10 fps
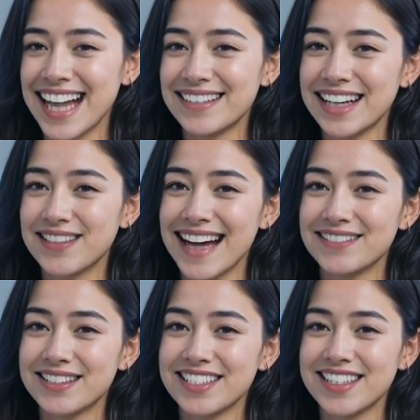Now that you
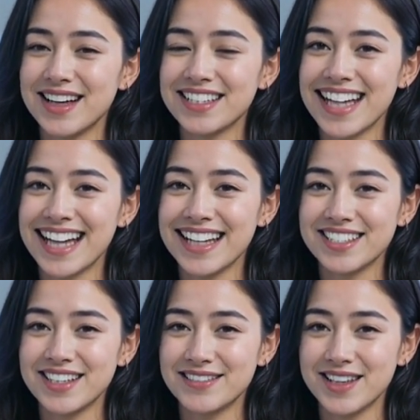have your slow DNS
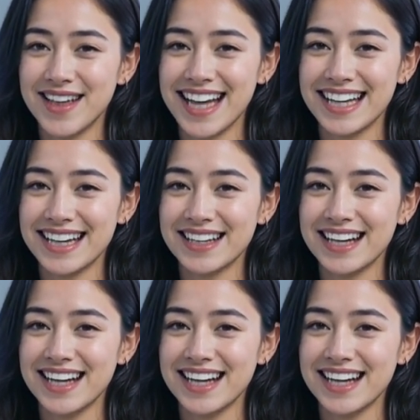server ready,